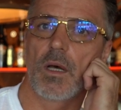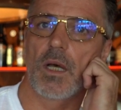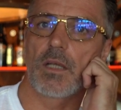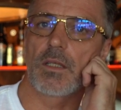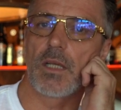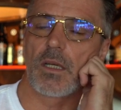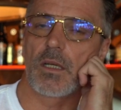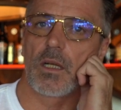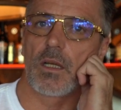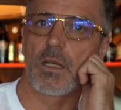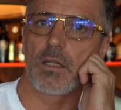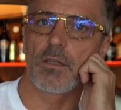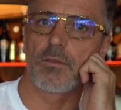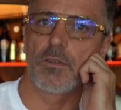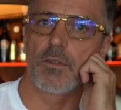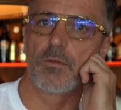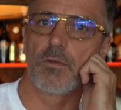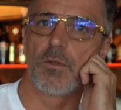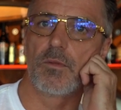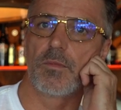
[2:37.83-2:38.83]
I think a lot
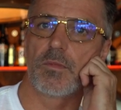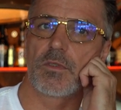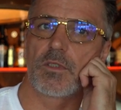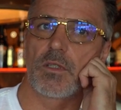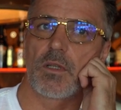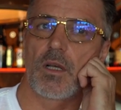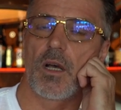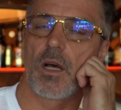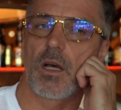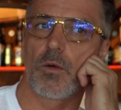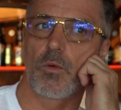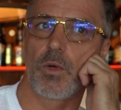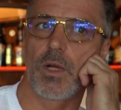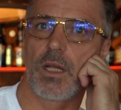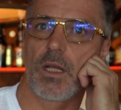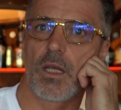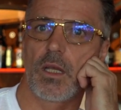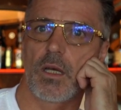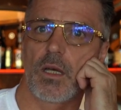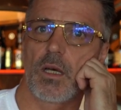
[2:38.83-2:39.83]
of our rooms are
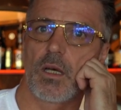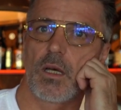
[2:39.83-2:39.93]
really